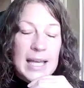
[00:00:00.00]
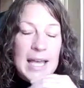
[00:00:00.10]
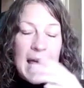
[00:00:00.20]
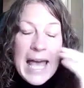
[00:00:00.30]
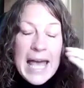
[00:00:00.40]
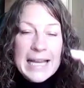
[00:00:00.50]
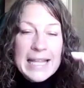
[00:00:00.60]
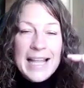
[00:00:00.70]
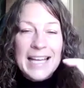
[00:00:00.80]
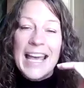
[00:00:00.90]
get your head
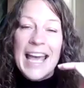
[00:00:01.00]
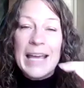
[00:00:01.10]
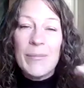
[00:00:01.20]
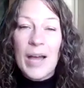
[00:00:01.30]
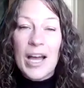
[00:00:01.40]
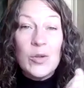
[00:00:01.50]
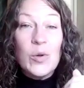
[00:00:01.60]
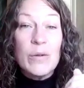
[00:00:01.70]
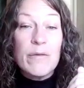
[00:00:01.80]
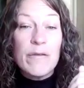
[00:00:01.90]
in that game and
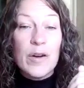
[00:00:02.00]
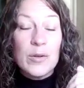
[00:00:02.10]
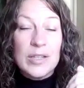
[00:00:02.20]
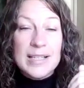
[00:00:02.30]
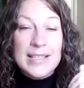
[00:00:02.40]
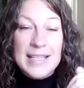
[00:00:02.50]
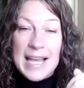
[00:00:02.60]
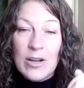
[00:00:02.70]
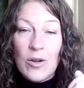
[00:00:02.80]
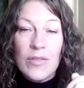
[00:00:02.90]
you can focus
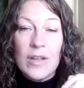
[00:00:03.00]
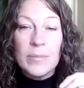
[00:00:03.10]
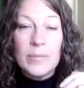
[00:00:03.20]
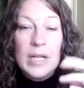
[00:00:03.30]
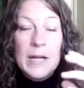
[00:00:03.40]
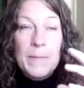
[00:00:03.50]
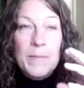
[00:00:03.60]
in on them.